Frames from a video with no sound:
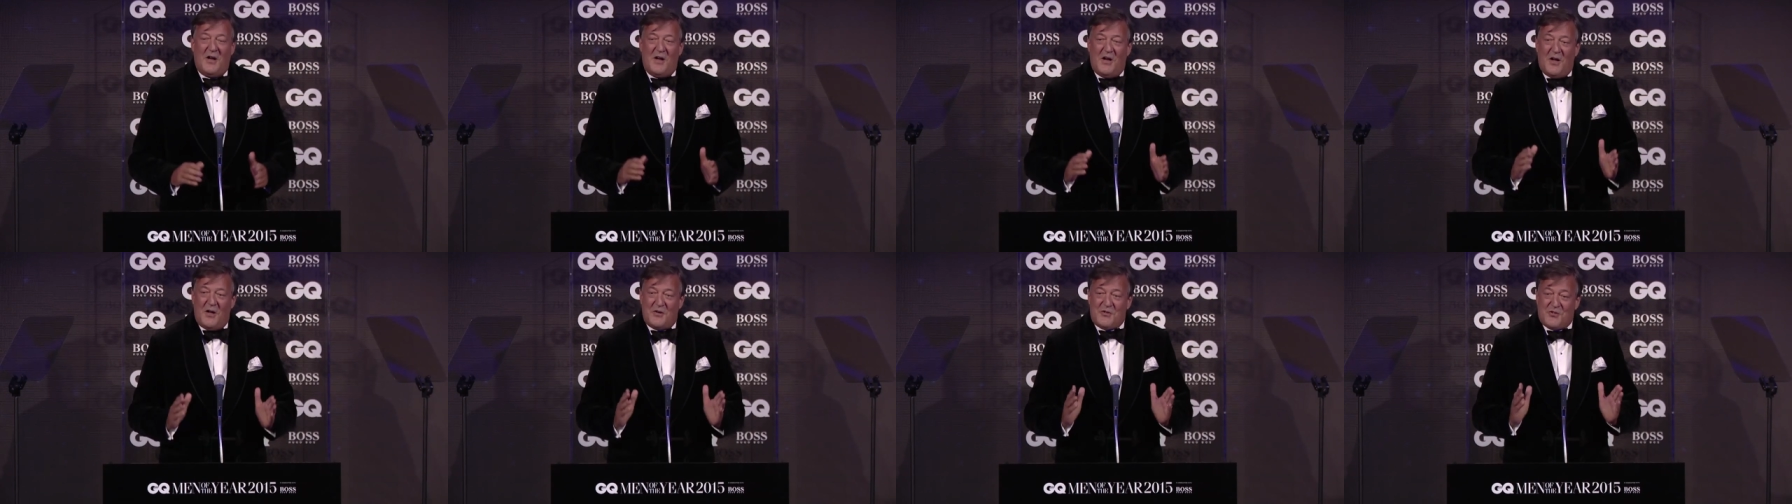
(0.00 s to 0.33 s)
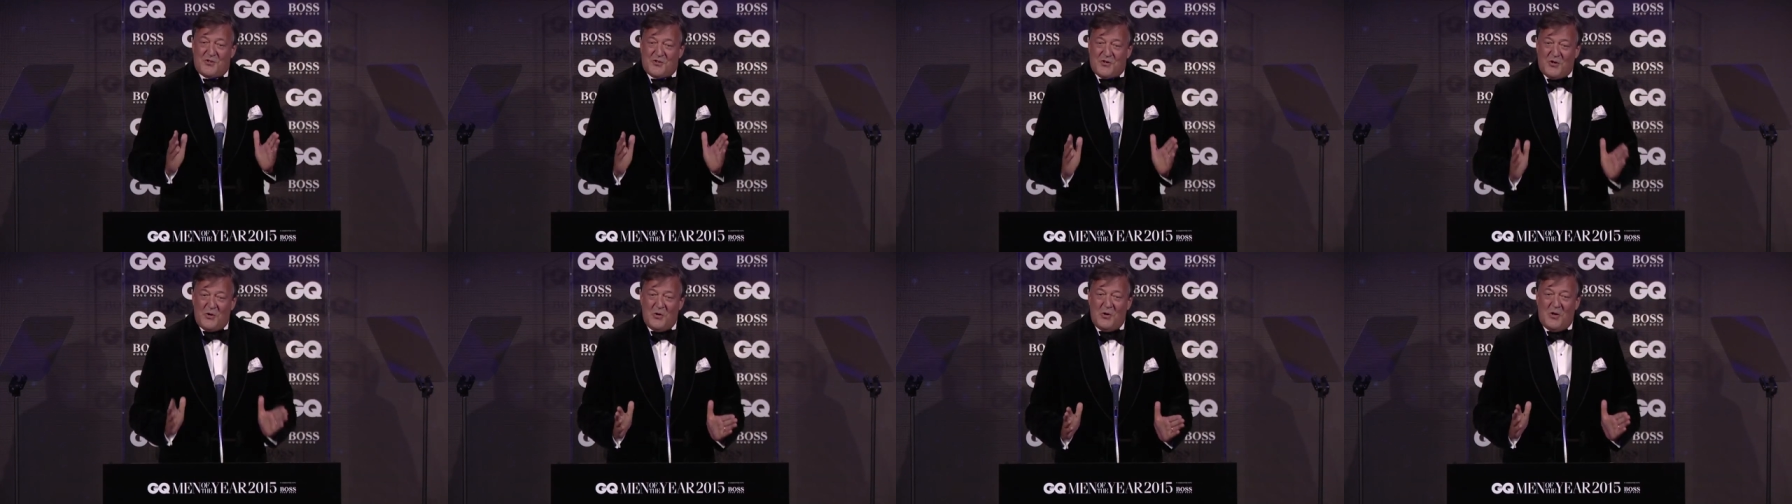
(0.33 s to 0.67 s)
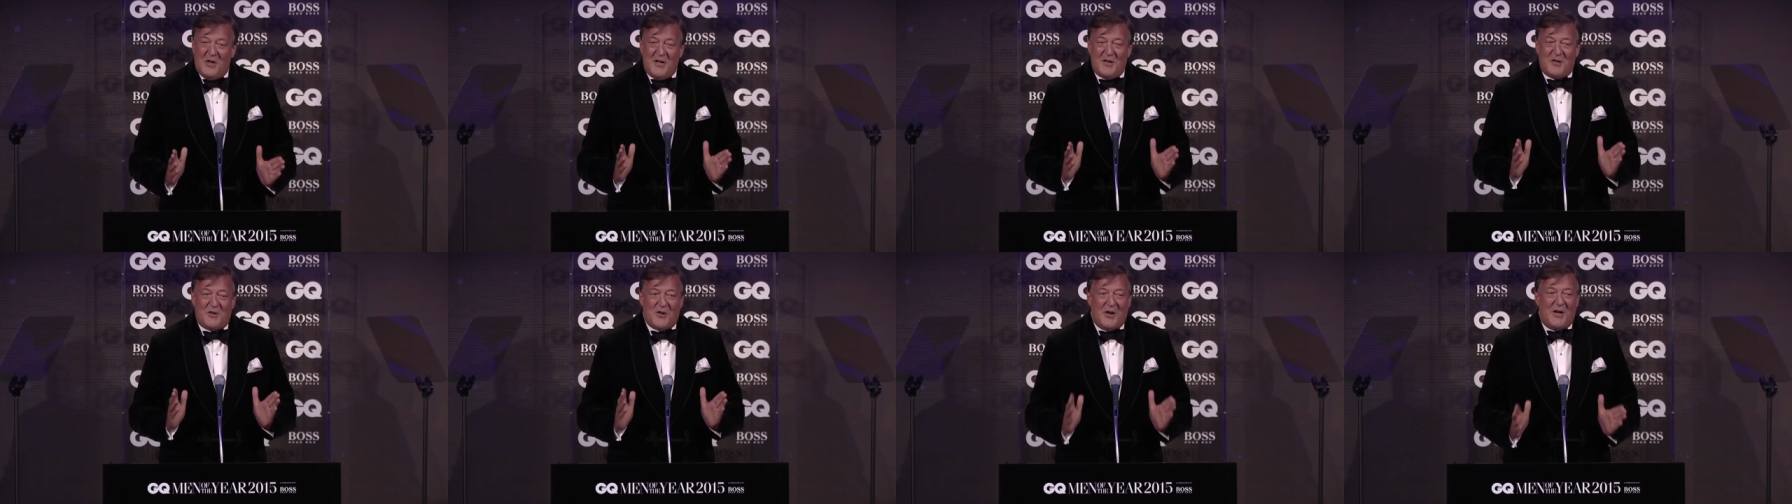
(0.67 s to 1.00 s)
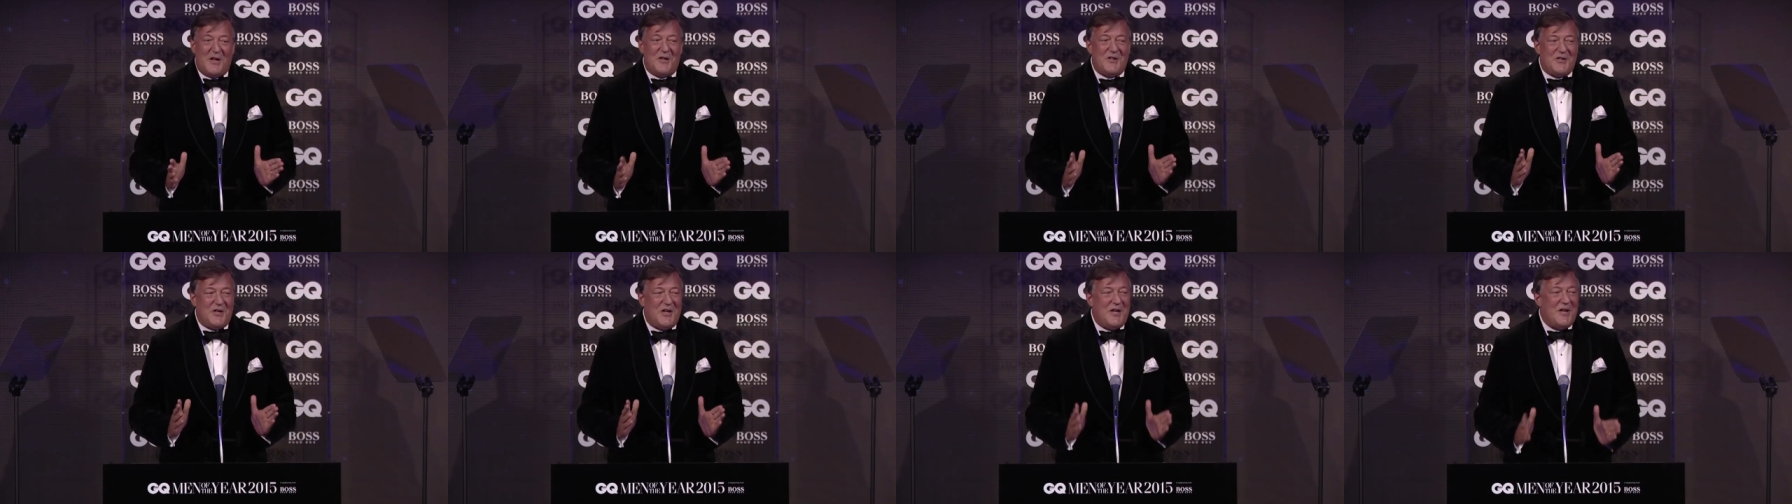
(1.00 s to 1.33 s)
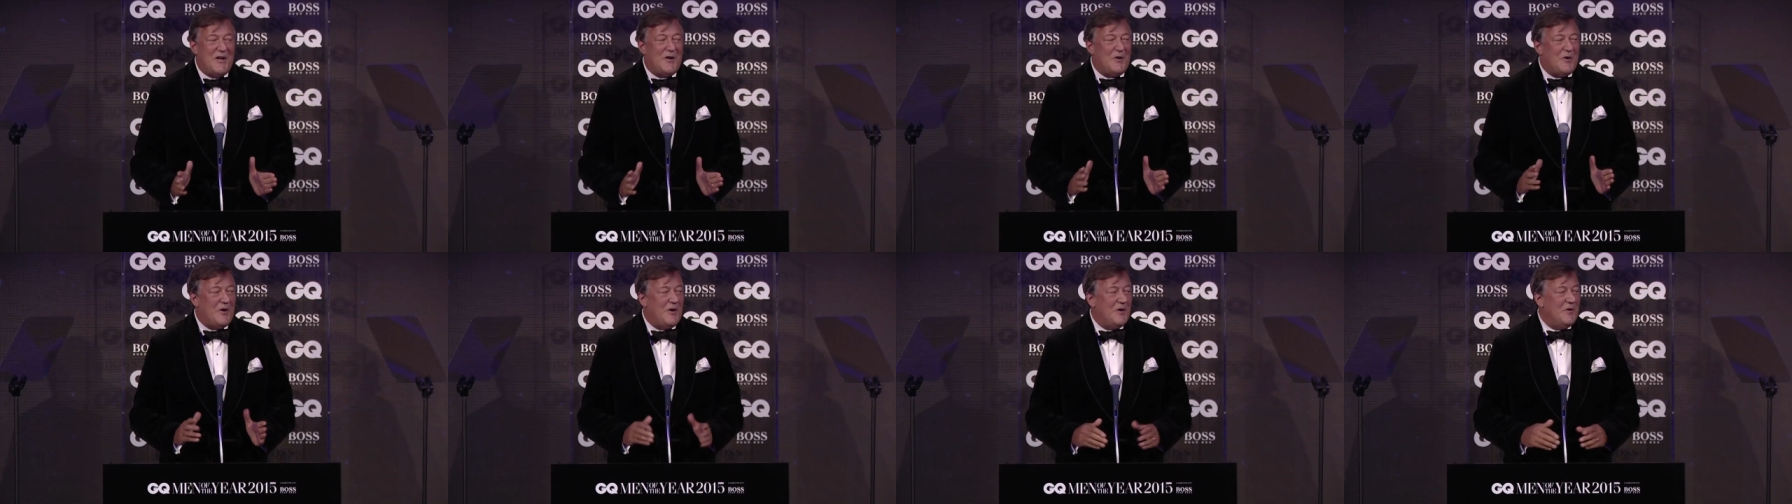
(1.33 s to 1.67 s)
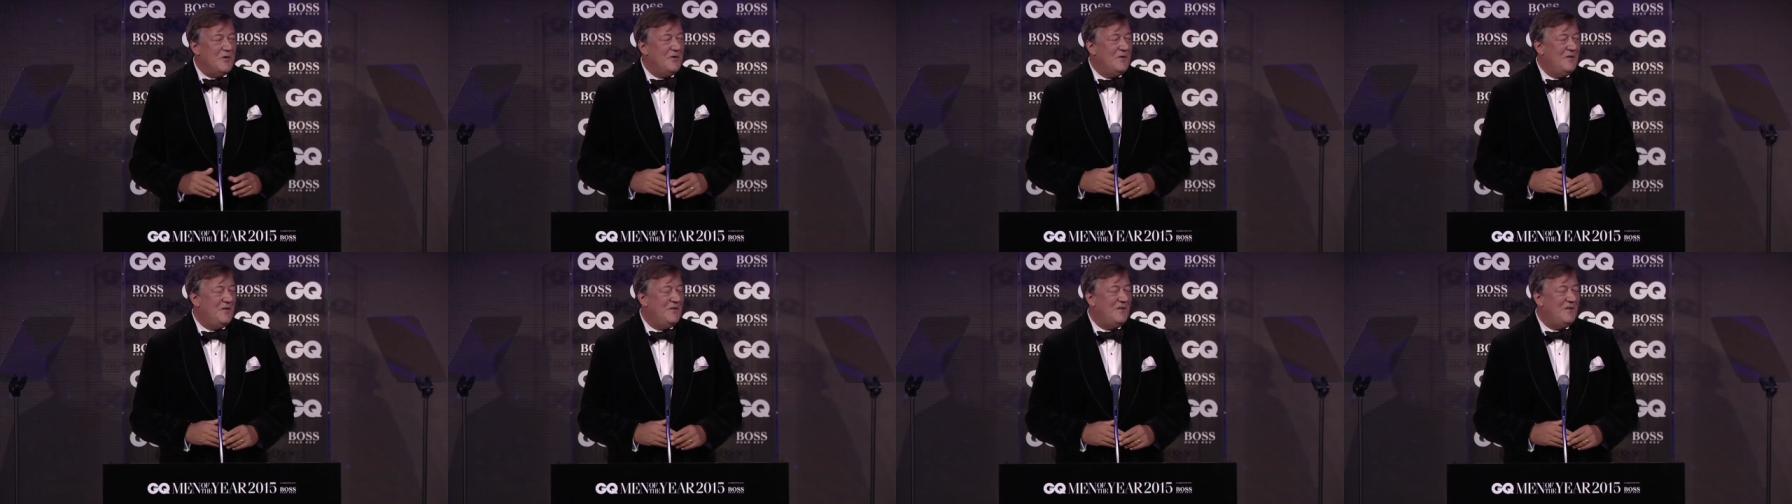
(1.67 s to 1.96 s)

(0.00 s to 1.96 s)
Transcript: a truly great hero